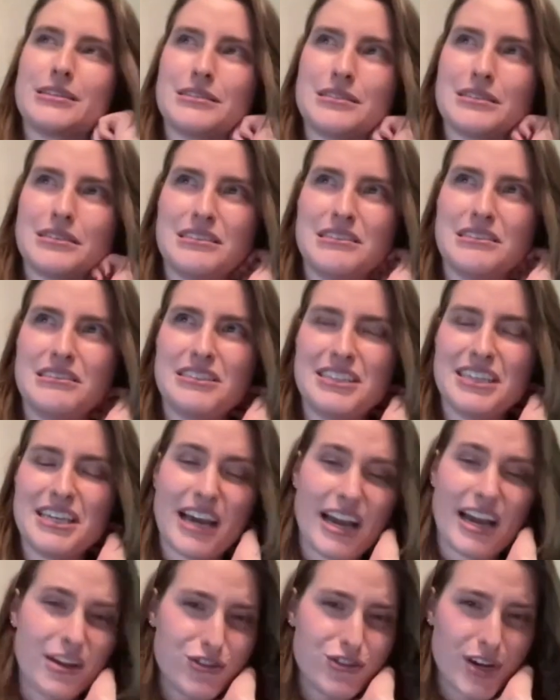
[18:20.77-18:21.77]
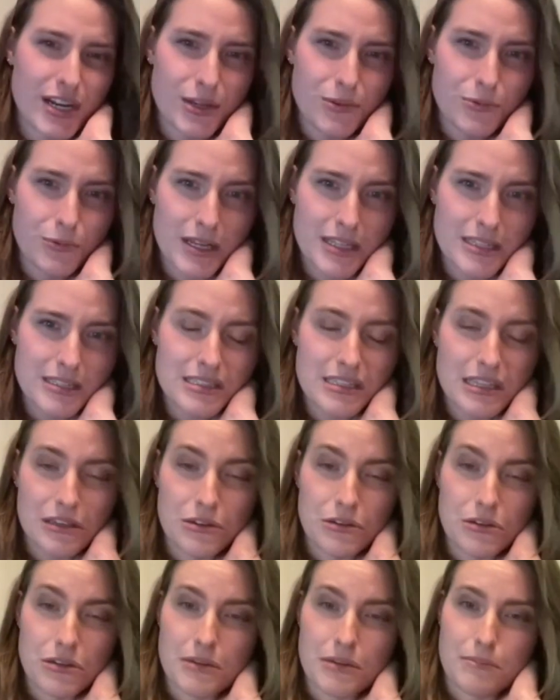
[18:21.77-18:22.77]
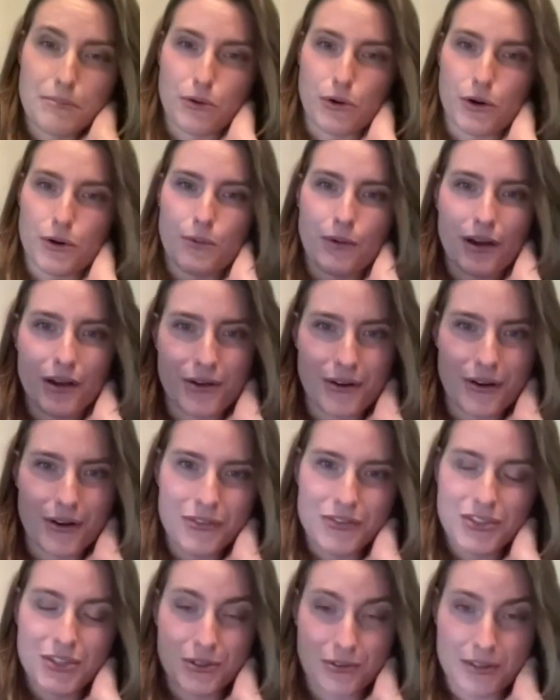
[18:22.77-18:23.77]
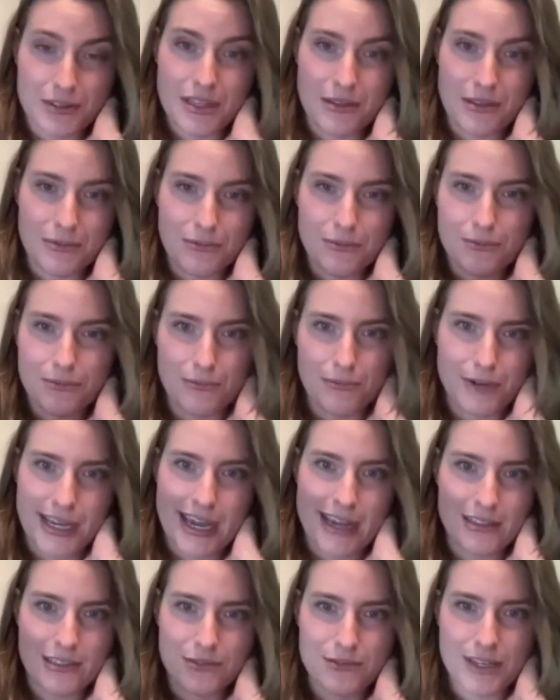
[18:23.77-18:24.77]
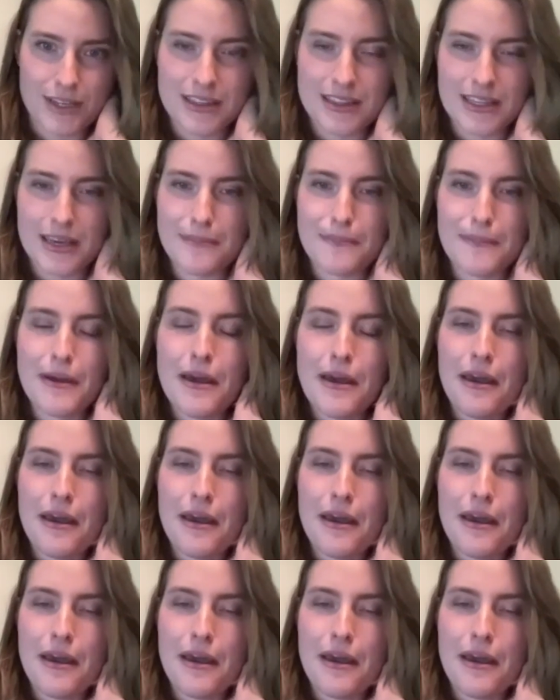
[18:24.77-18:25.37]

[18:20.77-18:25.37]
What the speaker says: find dehydrated ones that you can pour water into and then reactivate them.